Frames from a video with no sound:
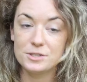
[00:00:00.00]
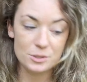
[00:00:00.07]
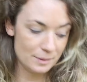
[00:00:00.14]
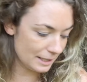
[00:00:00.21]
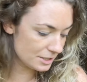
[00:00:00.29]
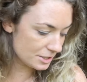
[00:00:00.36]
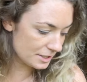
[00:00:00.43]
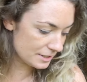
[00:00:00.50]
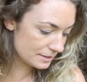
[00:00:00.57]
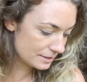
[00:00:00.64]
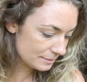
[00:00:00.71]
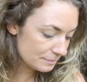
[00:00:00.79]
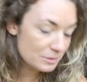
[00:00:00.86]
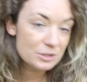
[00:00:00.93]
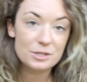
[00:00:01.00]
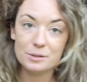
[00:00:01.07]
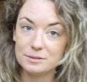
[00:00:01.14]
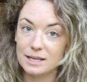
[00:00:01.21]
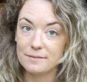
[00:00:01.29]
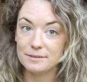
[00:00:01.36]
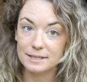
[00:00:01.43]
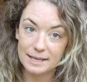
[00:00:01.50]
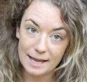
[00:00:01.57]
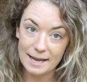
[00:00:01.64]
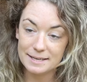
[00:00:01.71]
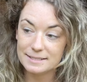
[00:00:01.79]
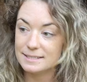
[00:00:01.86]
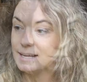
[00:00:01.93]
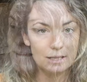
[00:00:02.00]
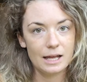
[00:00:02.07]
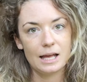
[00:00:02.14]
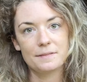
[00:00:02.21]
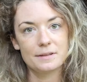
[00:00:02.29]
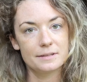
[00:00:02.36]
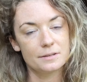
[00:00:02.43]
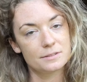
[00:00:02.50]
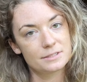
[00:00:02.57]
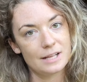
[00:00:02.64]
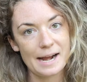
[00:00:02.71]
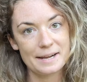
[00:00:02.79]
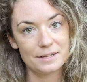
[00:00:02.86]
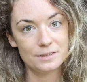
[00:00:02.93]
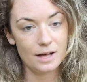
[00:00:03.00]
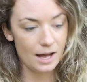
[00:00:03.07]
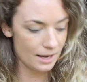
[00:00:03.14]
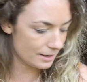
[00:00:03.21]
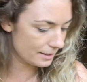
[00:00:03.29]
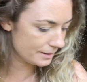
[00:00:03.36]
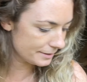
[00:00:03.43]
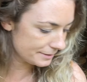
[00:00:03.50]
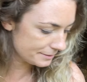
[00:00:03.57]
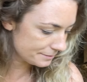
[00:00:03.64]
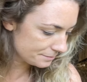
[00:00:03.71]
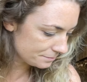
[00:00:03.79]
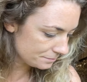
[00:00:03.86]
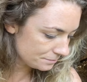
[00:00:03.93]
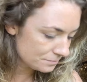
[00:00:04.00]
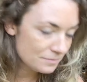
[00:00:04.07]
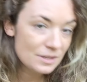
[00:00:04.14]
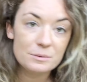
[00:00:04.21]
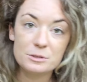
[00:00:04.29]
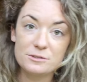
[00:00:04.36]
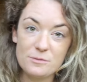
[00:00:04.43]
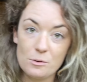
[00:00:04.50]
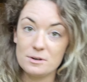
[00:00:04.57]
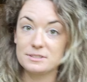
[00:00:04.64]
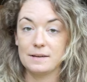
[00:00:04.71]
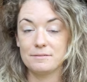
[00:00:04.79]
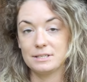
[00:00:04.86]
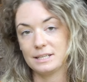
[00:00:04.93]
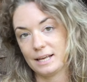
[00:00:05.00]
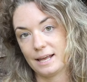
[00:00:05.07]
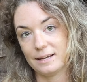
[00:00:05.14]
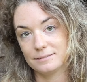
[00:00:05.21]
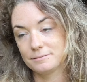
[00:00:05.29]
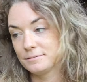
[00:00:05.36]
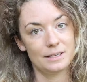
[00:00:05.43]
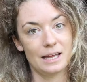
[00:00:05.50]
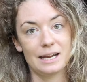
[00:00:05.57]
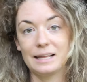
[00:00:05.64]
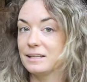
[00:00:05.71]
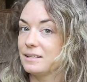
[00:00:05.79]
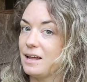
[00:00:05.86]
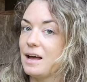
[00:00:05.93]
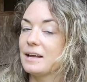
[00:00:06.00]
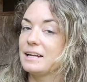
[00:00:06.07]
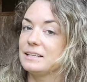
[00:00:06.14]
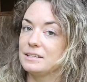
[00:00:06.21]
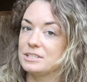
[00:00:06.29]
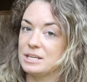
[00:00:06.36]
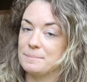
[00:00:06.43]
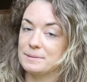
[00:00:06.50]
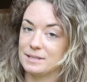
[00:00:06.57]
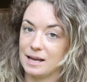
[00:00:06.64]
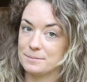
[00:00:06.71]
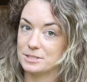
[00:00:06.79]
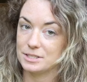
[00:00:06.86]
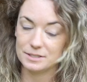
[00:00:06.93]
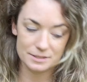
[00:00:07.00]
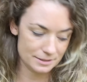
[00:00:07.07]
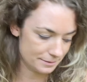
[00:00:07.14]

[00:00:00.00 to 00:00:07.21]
2 hinges, $2.78, and the little sliding lock was $4.78. And I did not get the cheapest options.